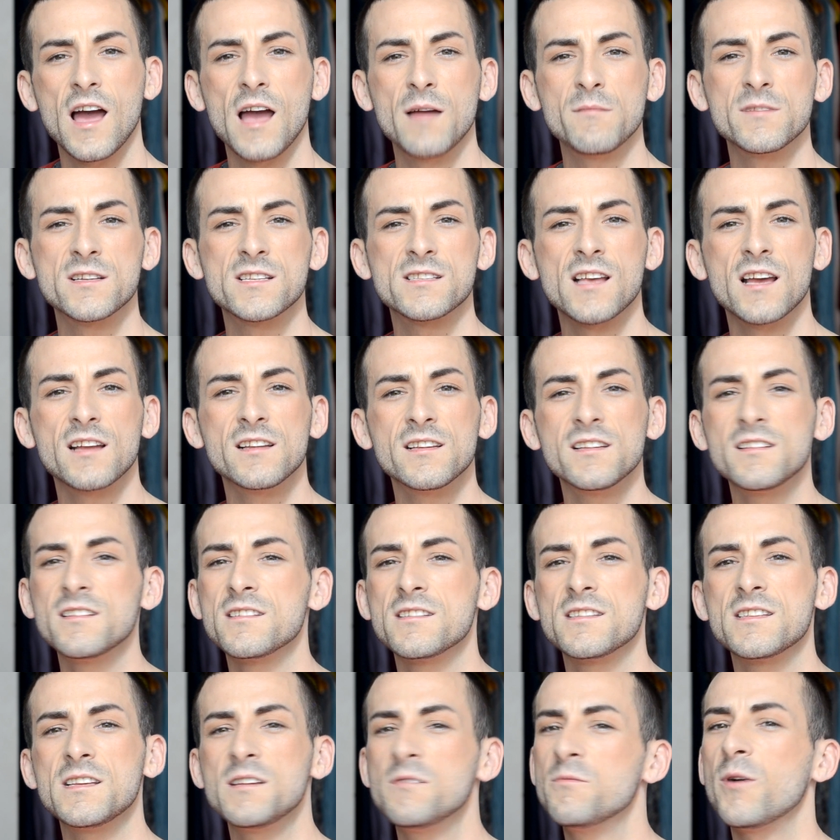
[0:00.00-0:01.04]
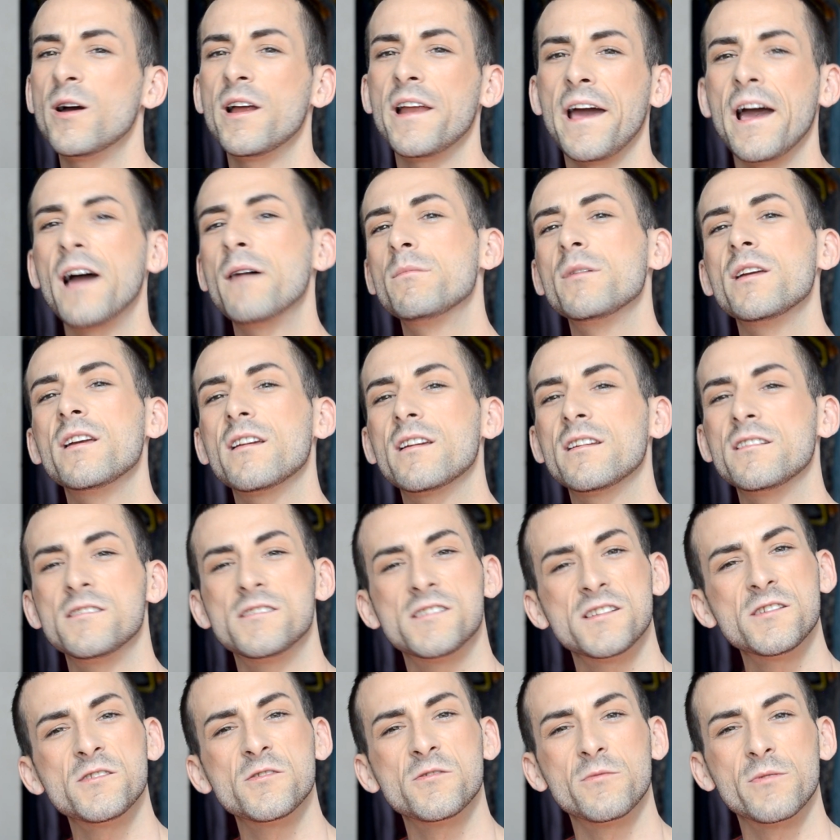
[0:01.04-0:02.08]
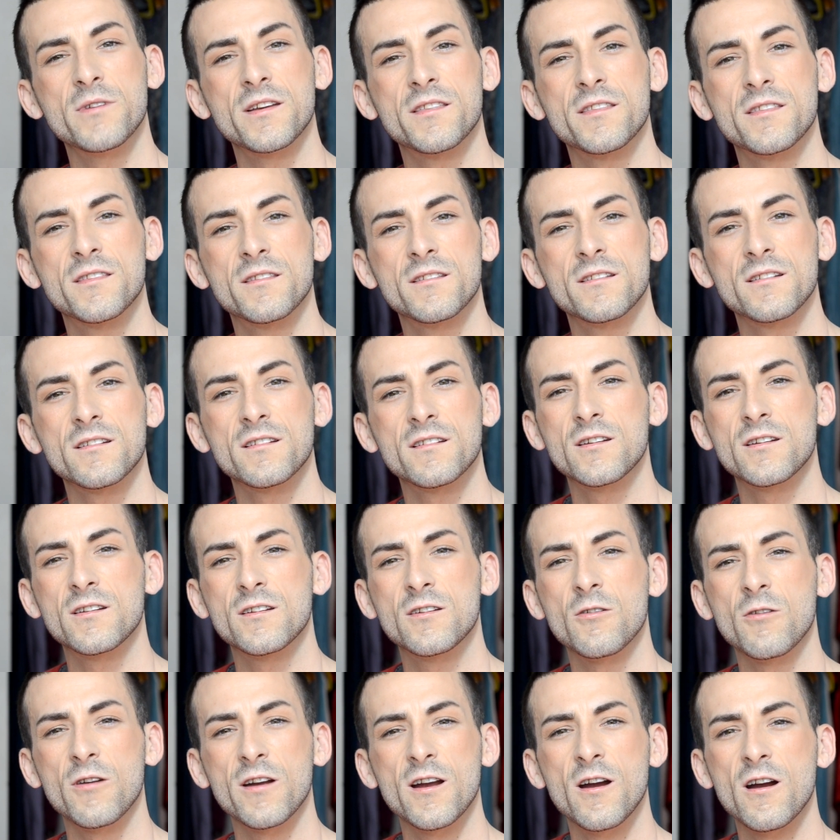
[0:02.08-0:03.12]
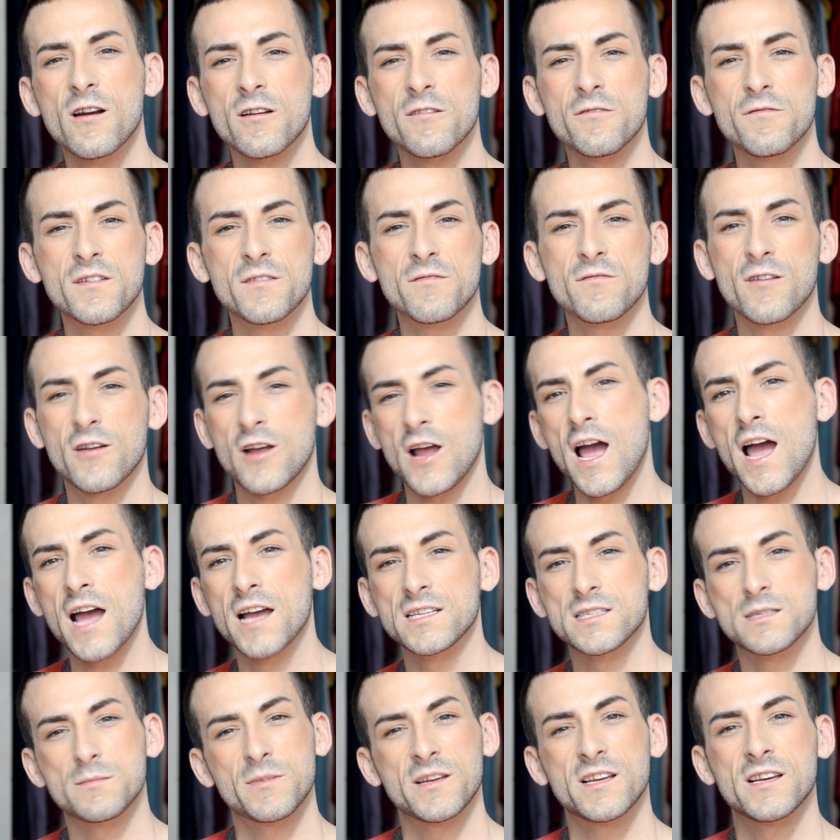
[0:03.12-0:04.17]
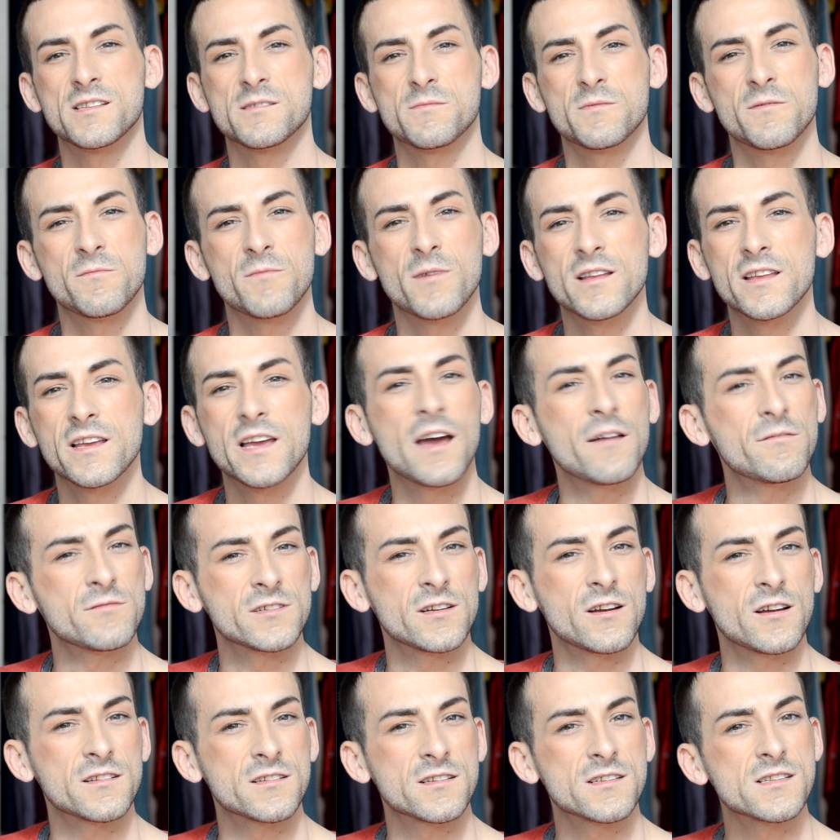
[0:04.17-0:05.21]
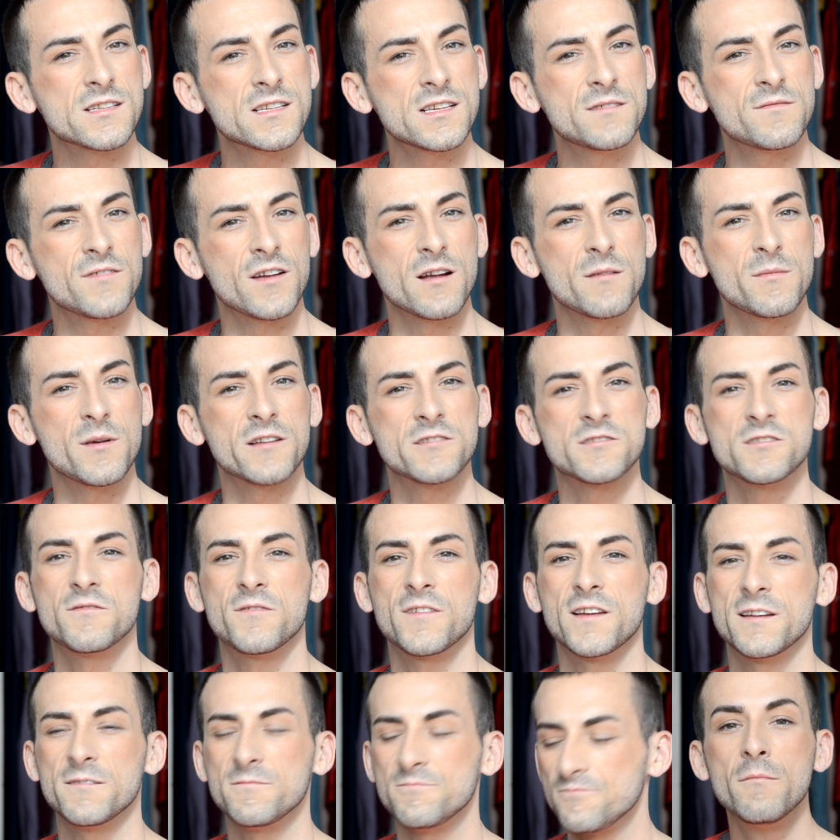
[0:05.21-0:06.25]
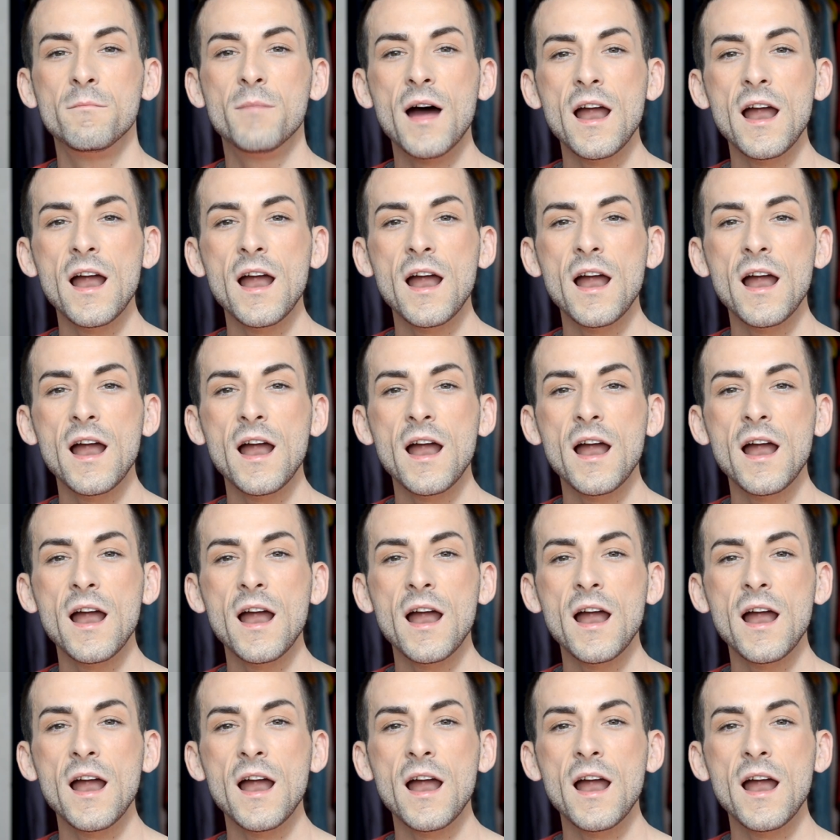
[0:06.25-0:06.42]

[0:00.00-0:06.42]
I'm excited to see what Abby can do with choreography for guys, because we really haven't got to see very much of it.